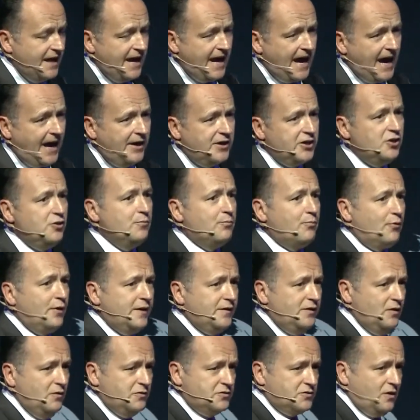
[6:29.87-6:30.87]
How do you
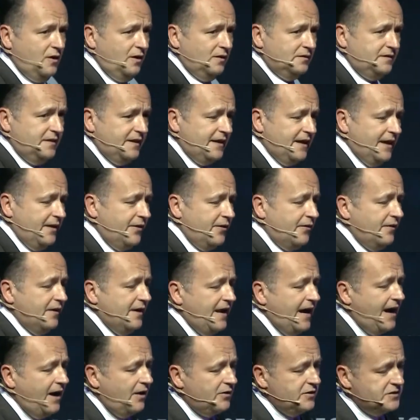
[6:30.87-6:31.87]
bring those all together, and
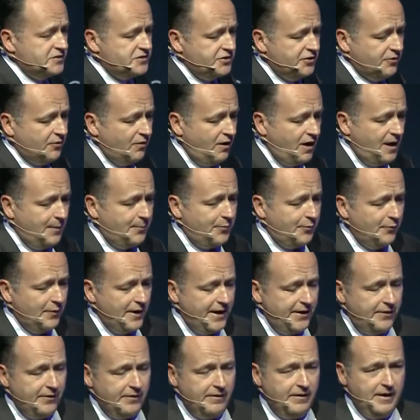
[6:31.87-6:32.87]
how does your
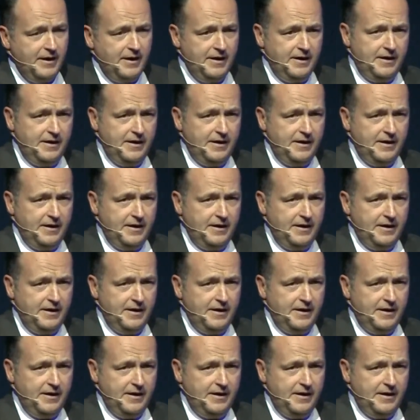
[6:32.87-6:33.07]
operator